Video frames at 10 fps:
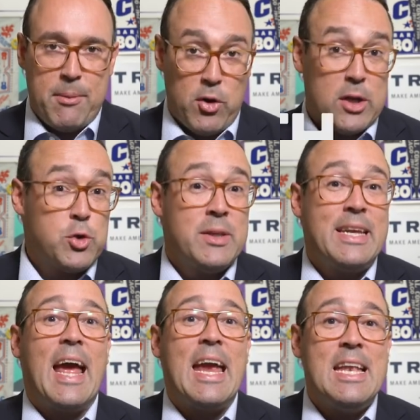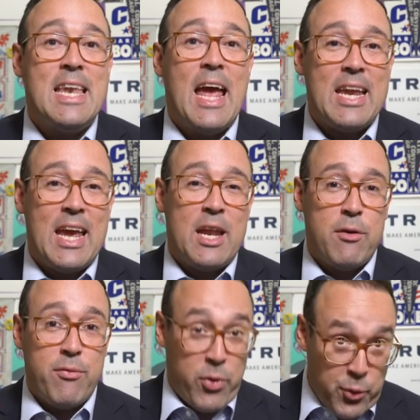Democrats will need a net gain
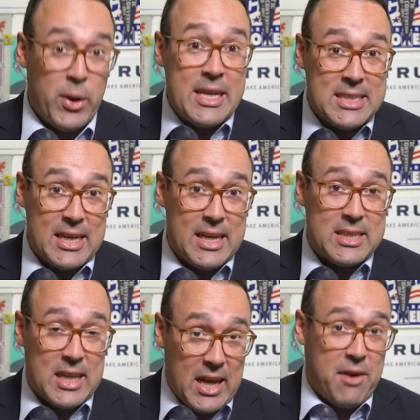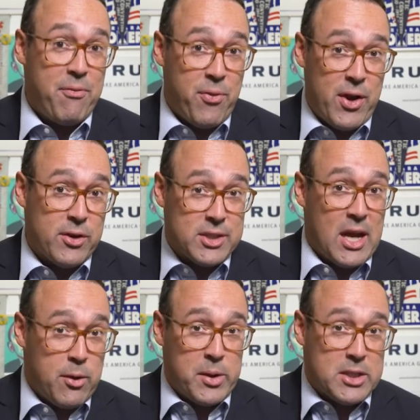of three seats if their
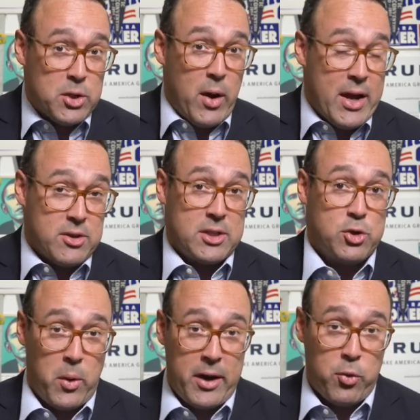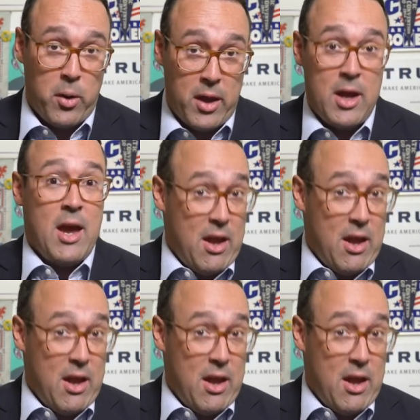side wins the White House in twenty twenty,